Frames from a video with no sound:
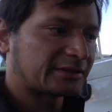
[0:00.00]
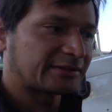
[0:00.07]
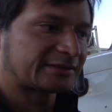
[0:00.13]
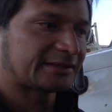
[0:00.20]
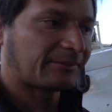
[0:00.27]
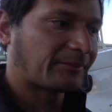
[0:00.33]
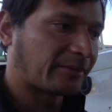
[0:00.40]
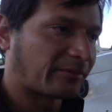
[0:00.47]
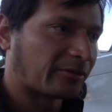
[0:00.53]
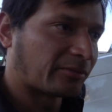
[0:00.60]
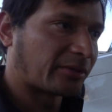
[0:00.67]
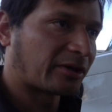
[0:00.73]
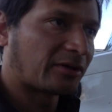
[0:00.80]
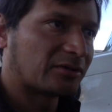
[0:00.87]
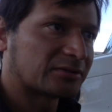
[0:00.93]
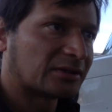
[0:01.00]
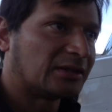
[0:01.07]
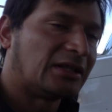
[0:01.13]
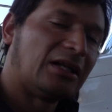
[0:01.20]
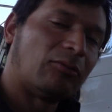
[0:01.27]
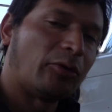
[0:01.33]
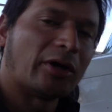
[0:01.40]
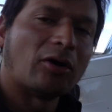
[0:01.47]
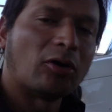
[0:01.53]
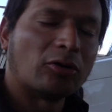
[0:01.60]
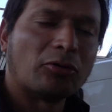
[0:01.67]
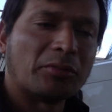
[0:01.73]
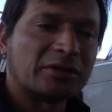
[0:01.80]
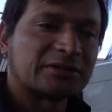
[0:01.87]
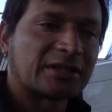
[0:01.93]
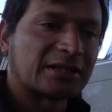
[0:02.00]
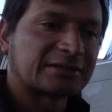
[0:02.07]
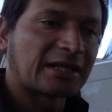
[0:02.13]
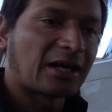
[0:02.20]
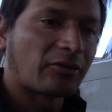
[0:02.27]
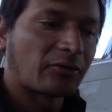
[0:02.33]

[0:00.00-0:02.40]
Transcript: That's acceptable because we all do mistakes.